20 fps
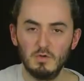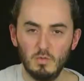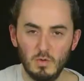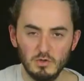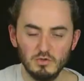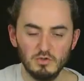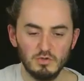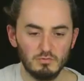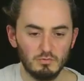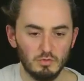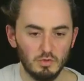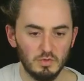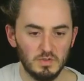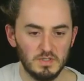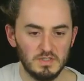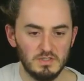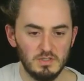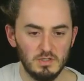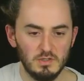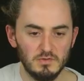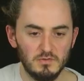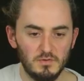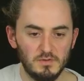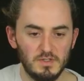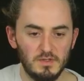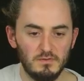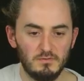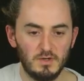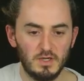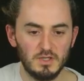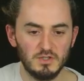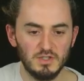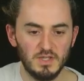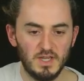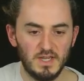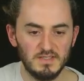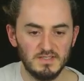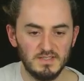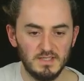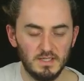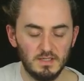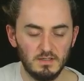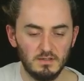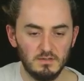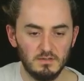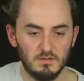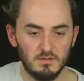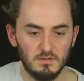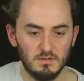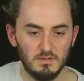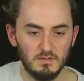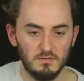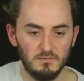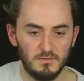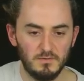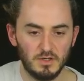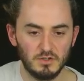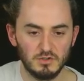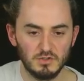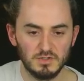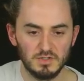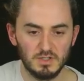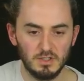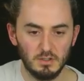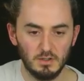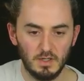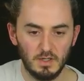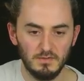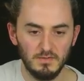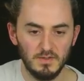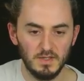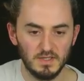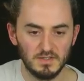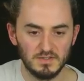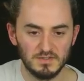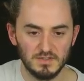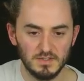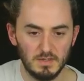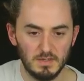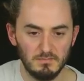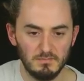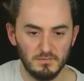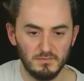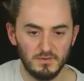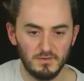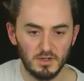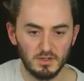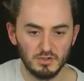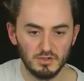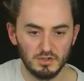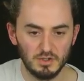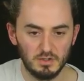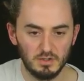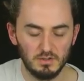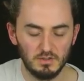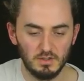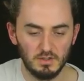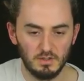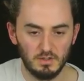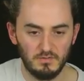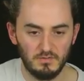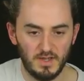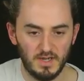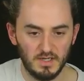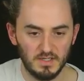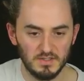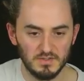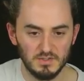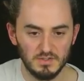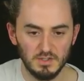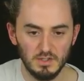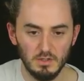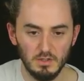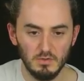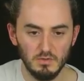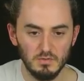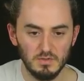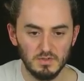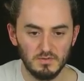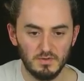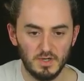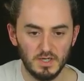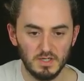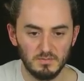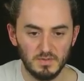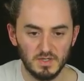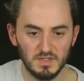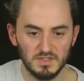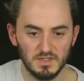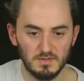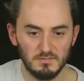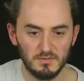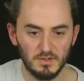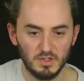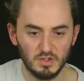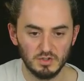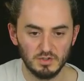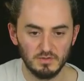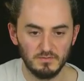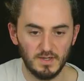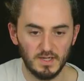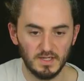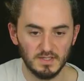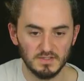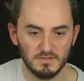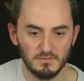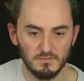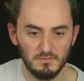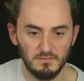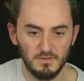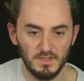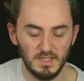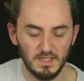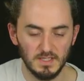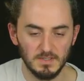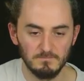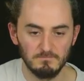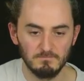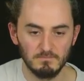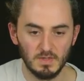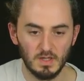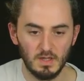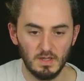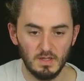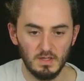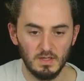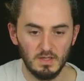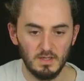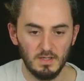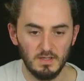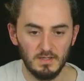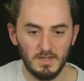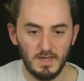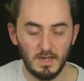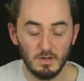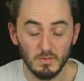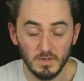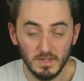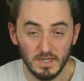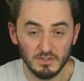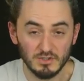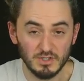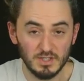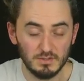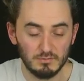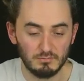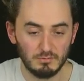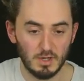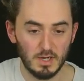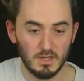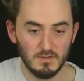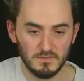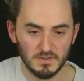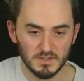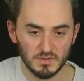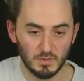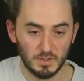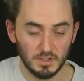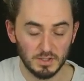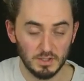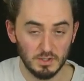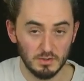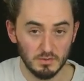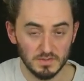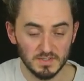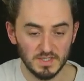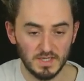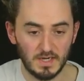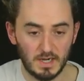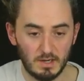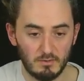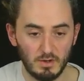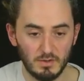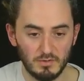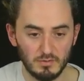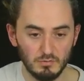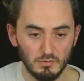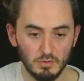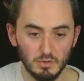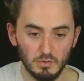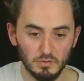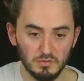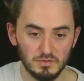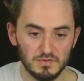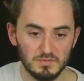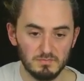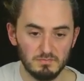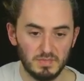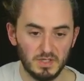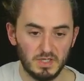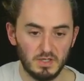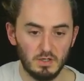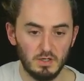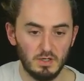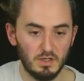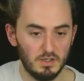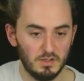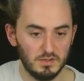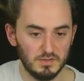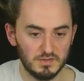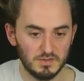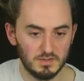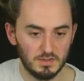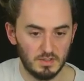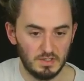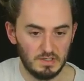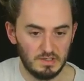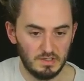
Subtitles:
quotient rule is used for differentiating functions that look like this: some function of x u divided by some function of x v. Now we can actually derive this one using our other rules, because